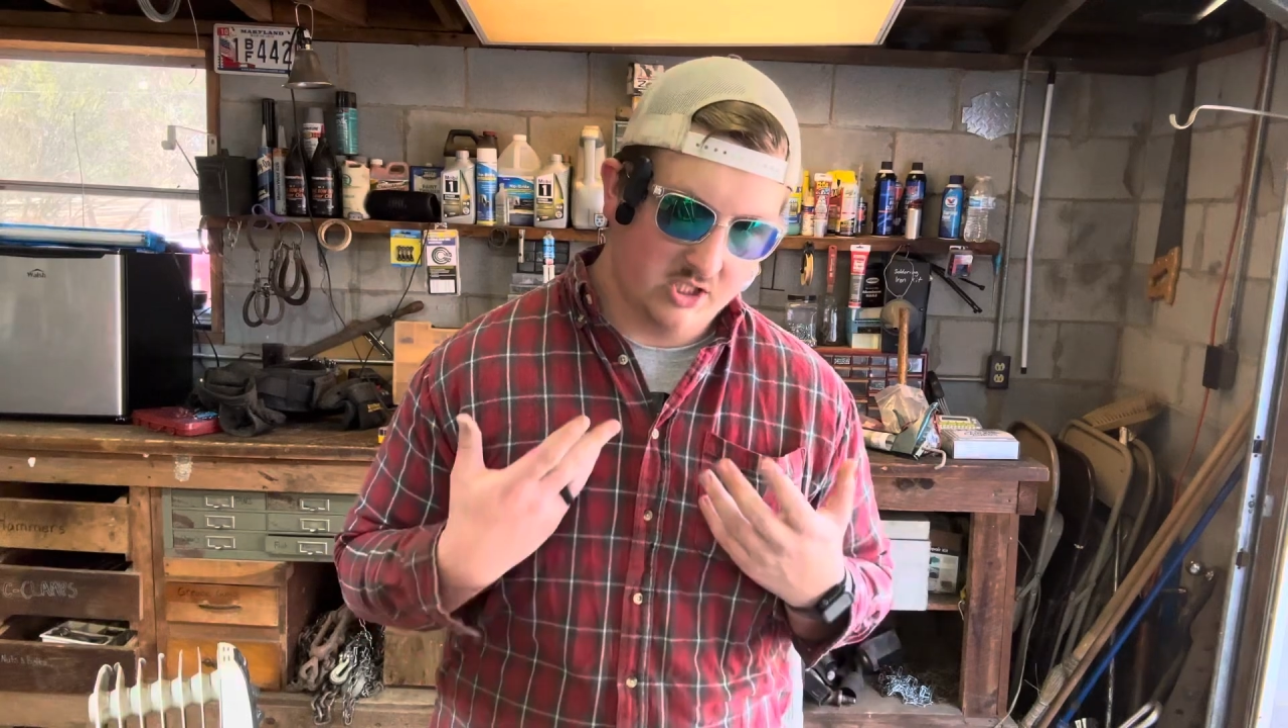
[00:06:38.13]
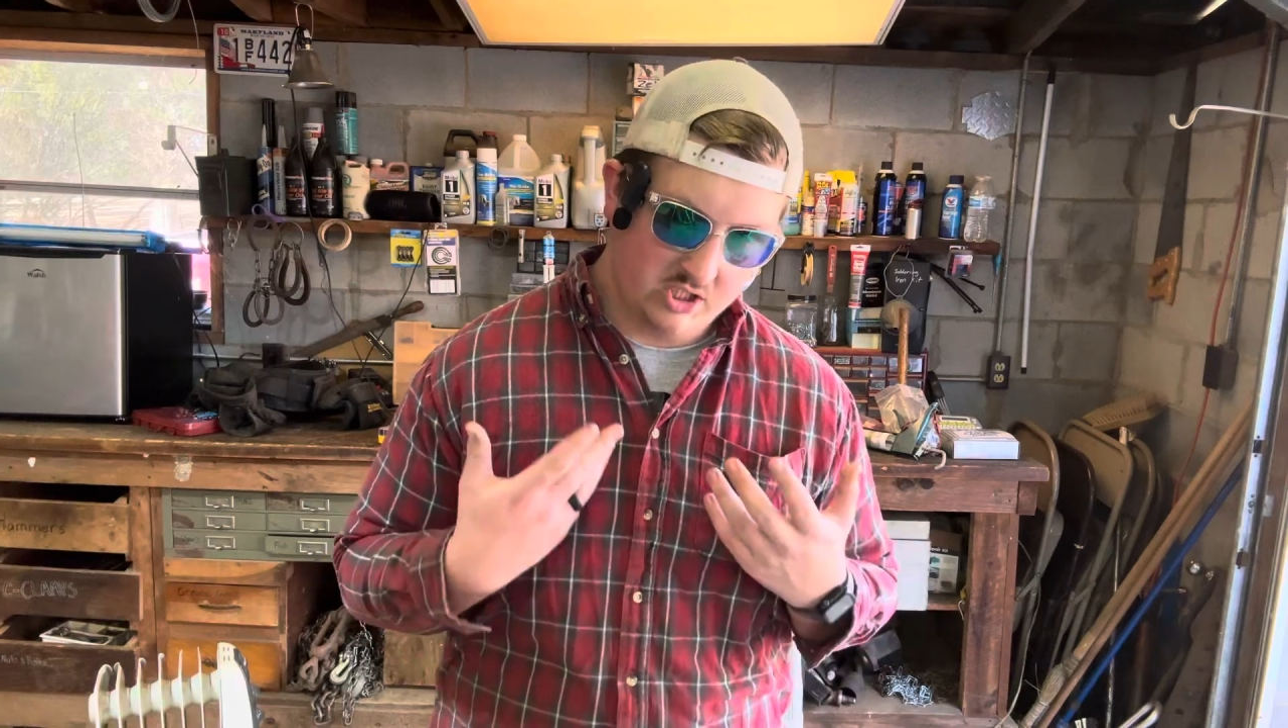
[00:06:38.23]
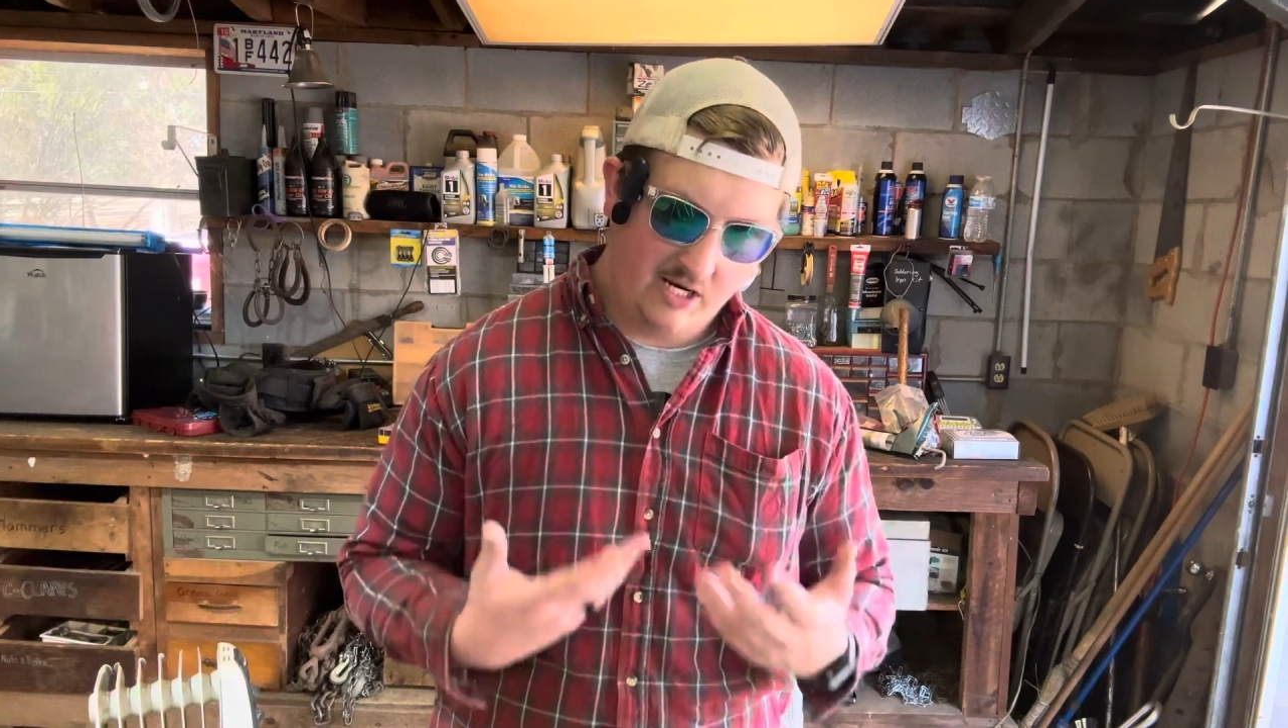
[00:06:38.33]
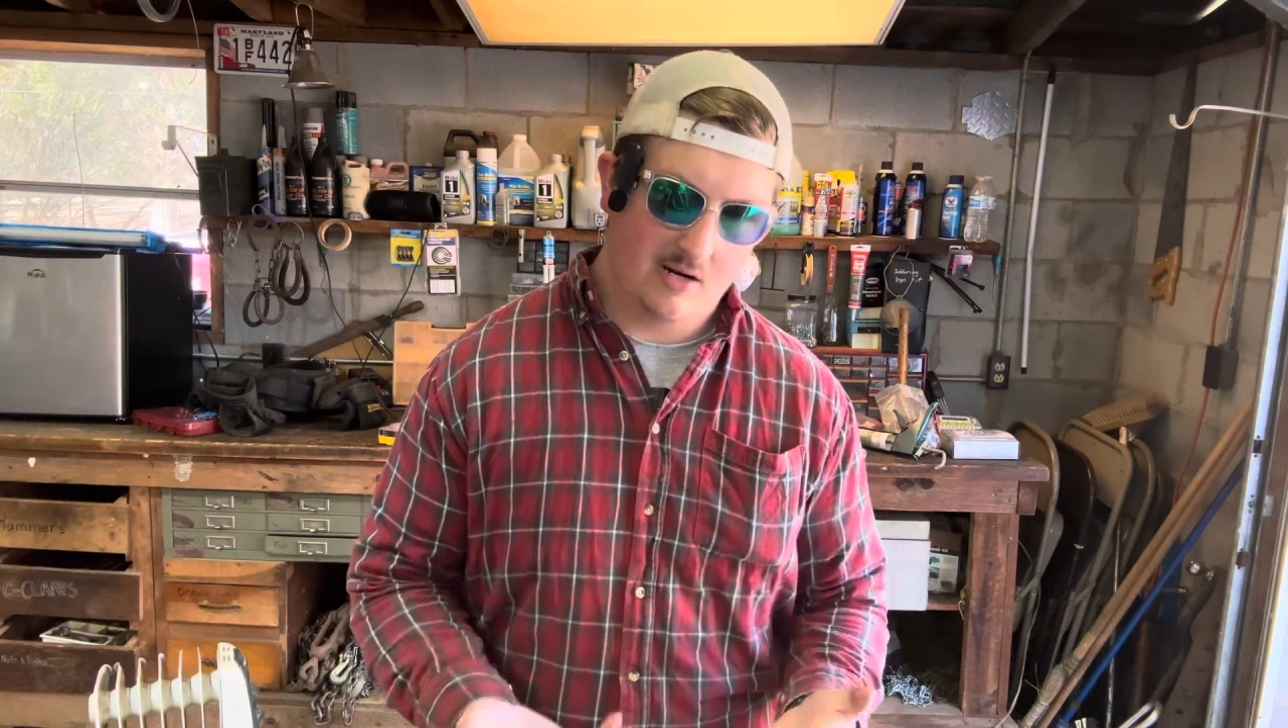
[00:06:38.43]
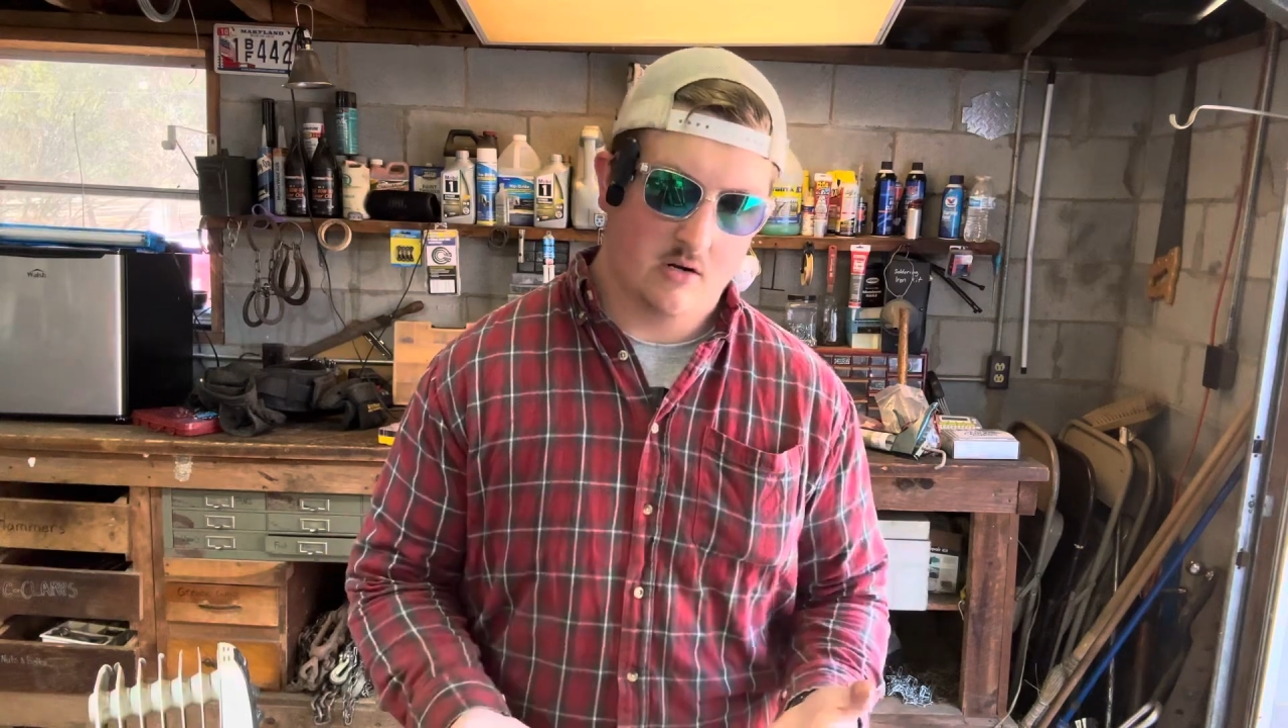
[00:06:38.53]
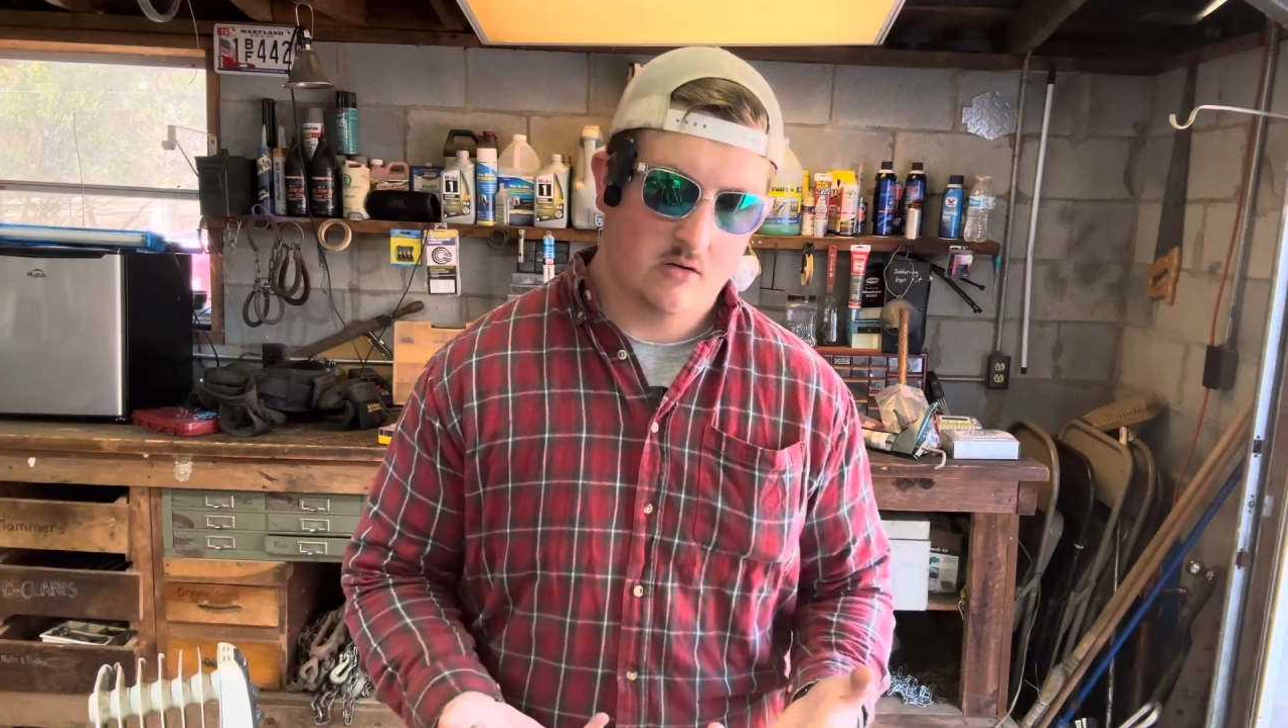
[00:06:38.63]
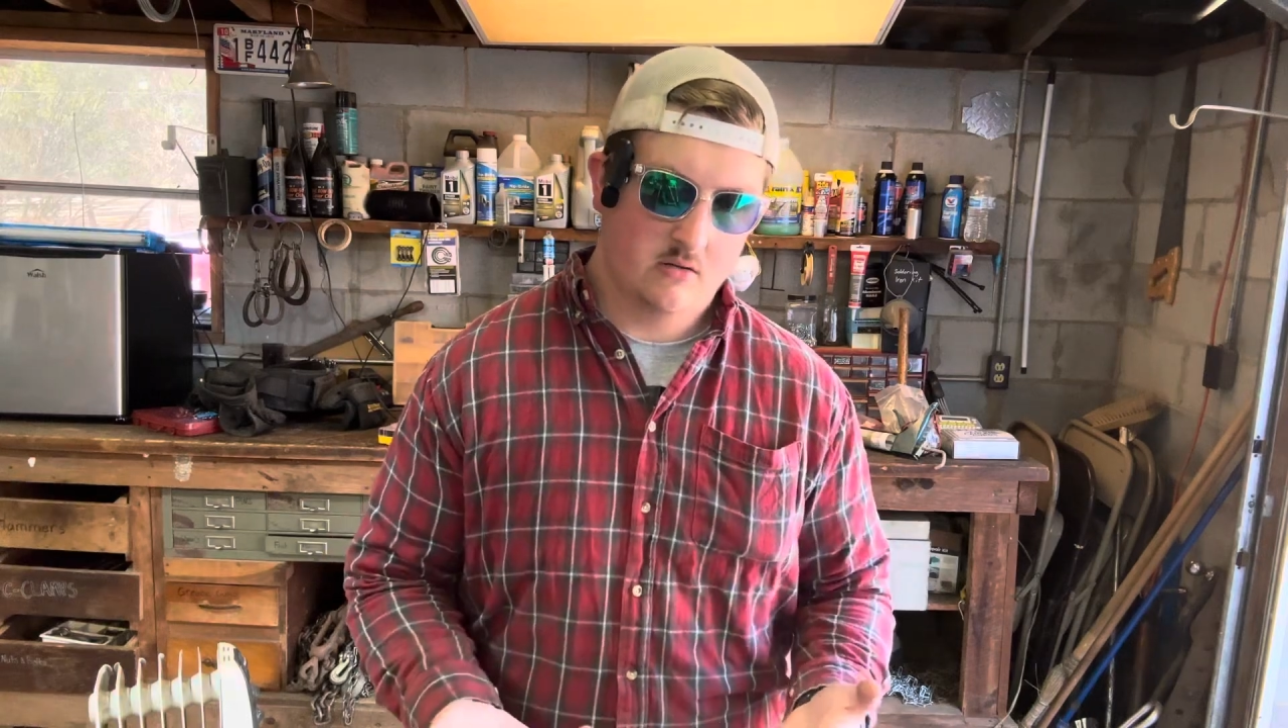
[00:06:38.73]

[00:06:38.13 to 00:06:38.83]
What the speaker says: chair?